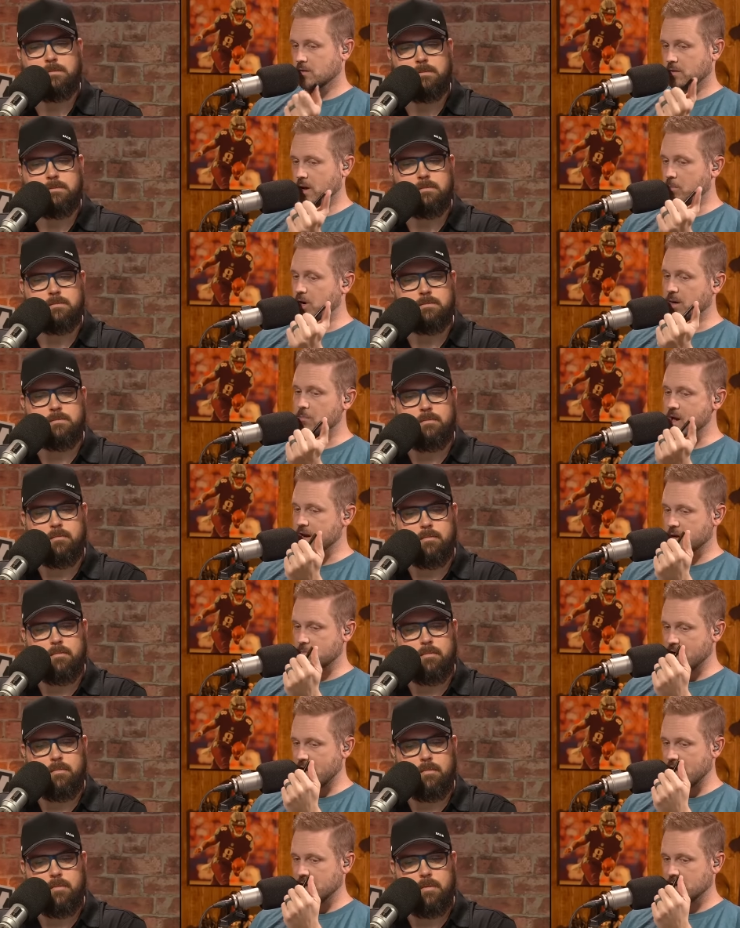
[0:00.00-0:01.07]
Speaker 1: They bring
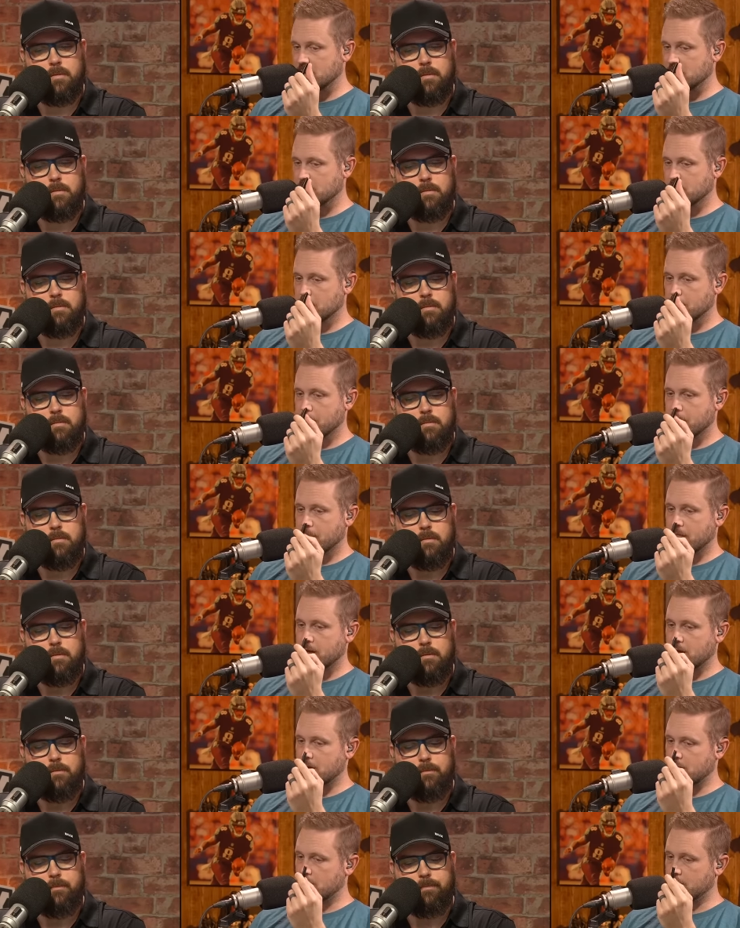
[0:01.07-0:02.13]
Baker back.
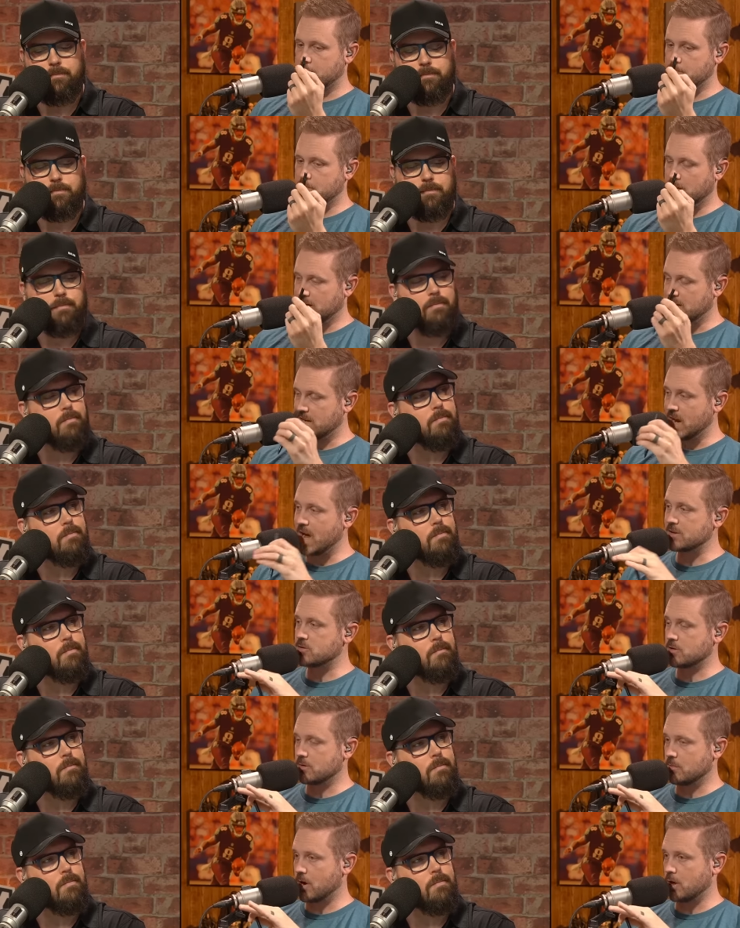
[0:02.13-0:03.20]
Um, he did
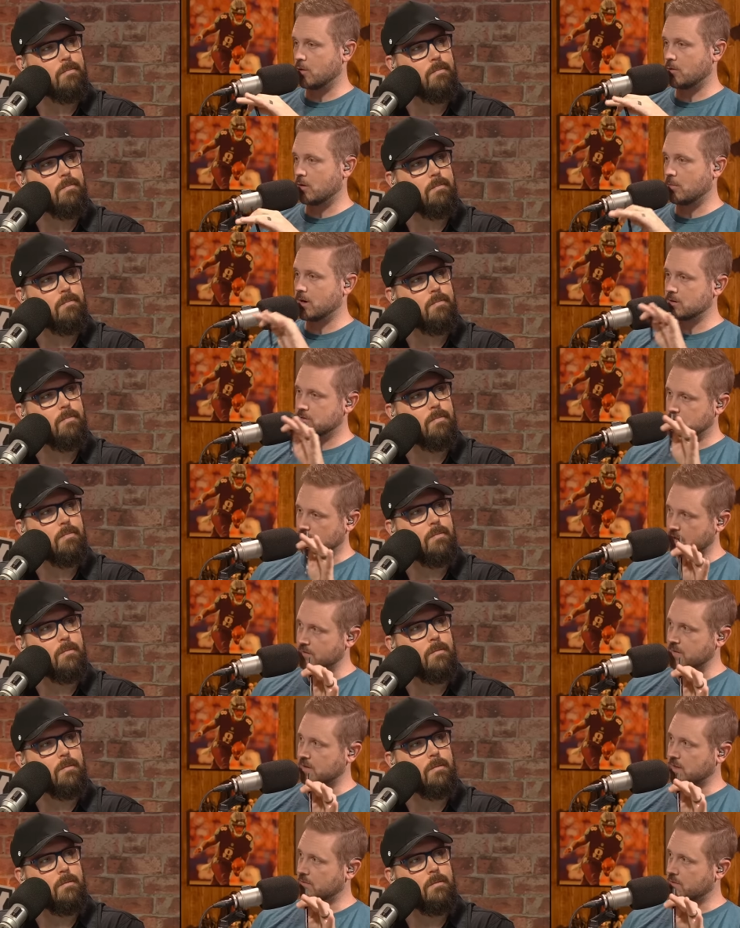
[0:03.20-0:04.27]
not turn the ball over a bunch, so
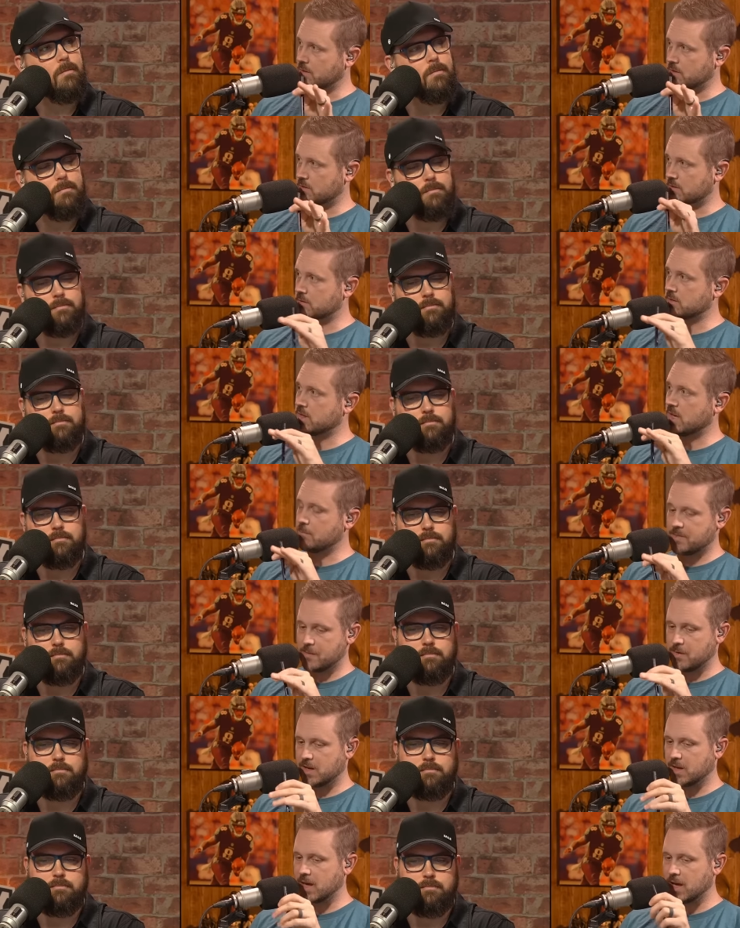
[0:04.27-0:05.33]
let the defense
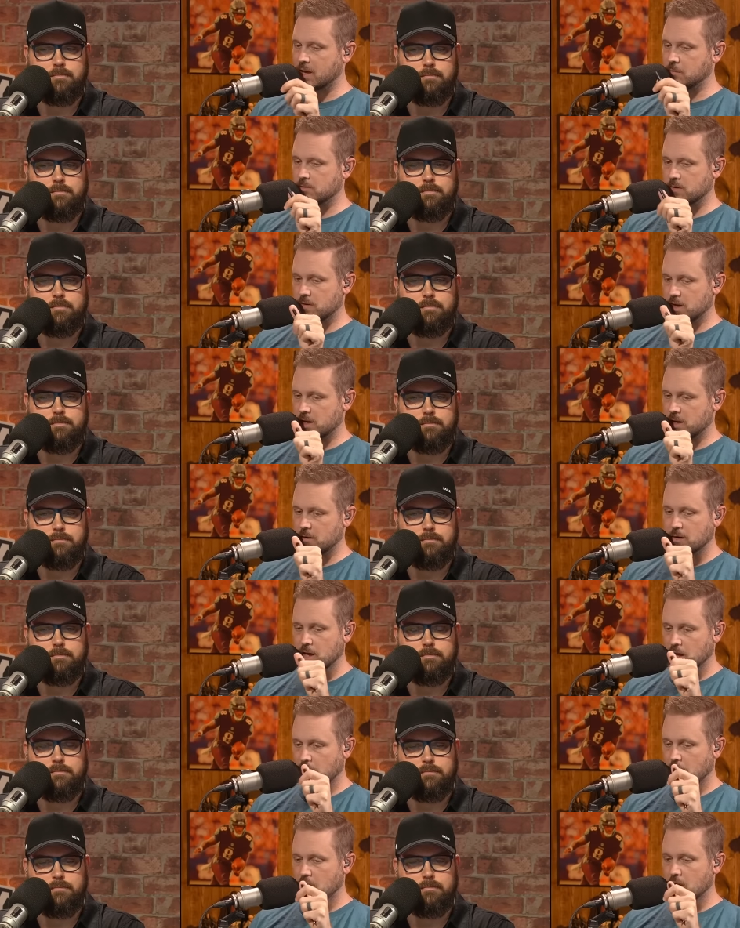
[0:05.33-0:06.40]
keep them in games, and then
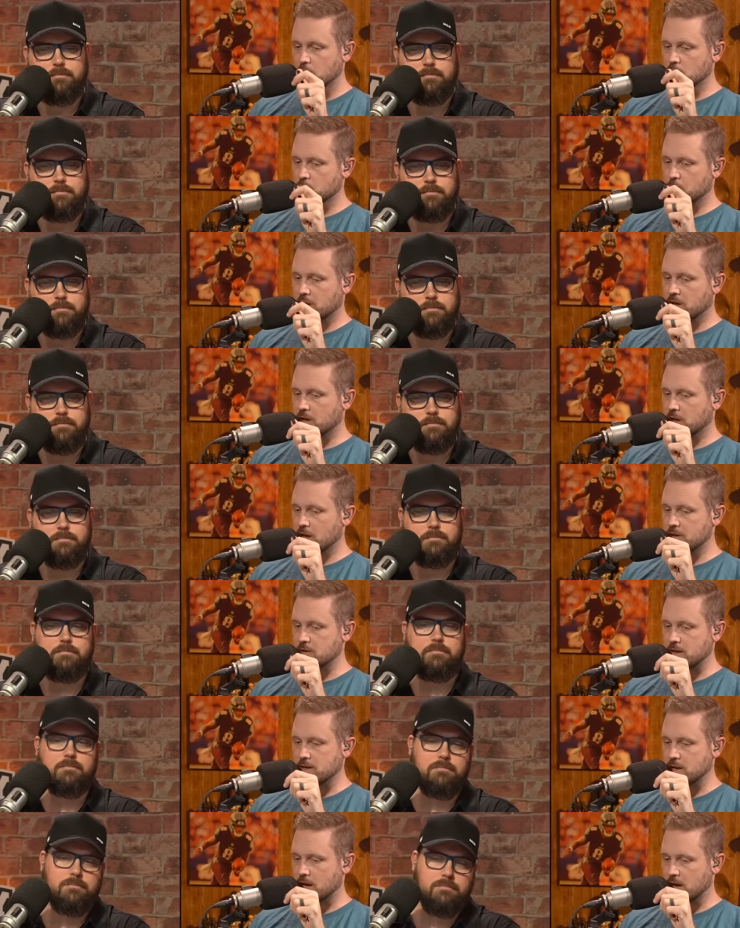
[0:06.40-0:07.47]
he He was pretty
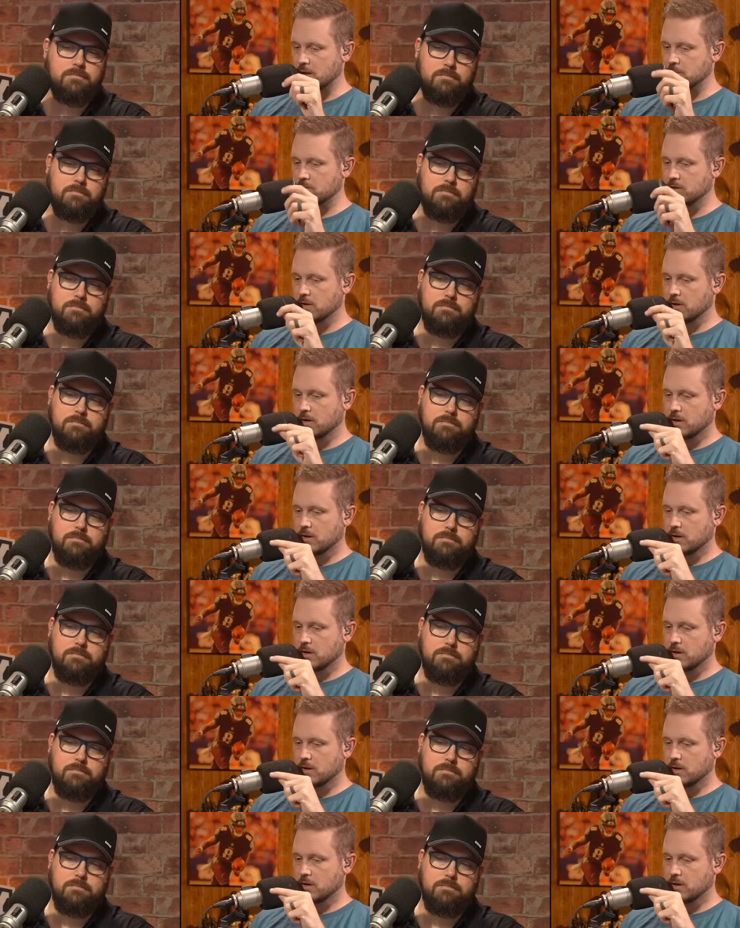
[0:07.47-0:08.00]
clutch at times.